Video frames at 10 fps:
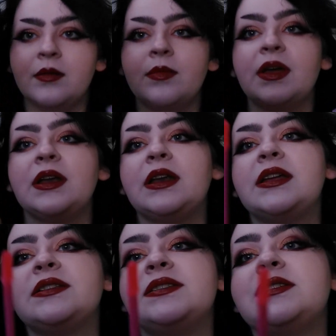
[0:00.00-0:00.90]
But
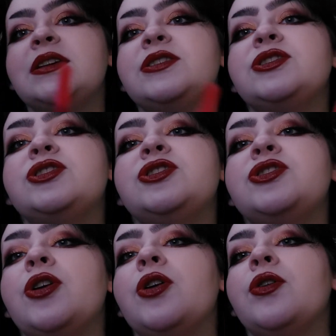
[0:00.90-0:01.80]
it's
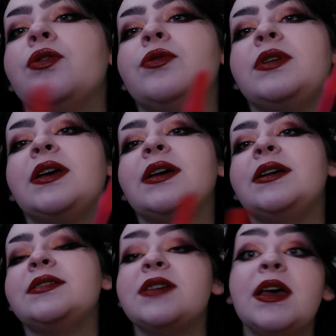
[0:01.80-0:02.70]
so
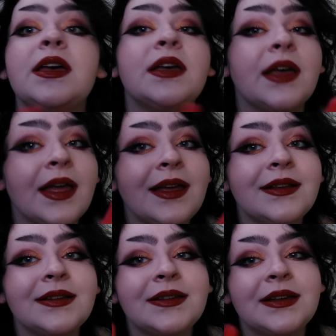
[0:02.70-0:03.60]
nice.
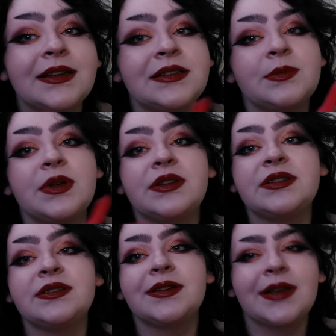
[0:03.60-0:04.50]
and it
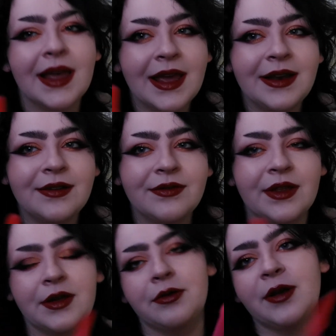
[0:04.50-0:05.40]
smells kind of
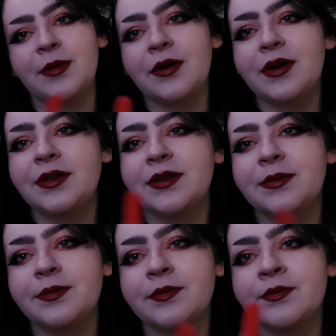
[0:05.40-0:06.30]
like cranberries.
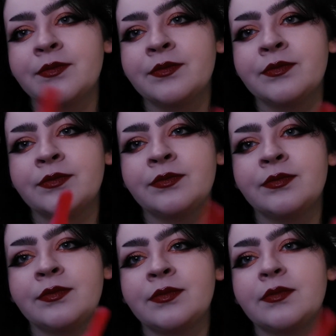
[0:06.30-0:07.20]

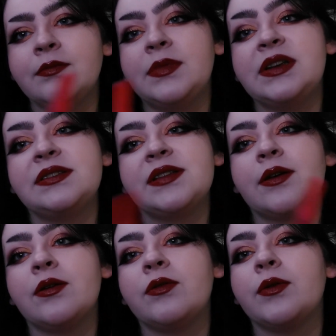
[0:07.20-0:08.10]
But it's
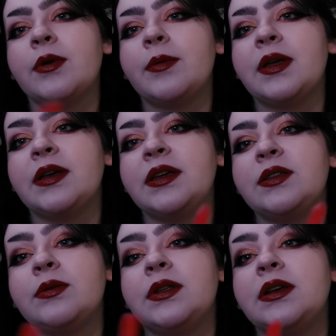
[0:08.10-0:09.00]
not overwhelming.
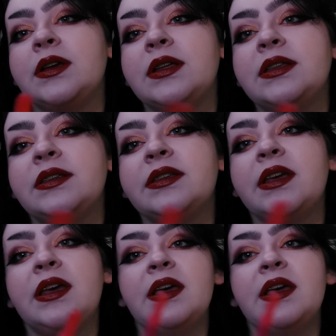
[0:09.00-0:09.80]
It's really nice.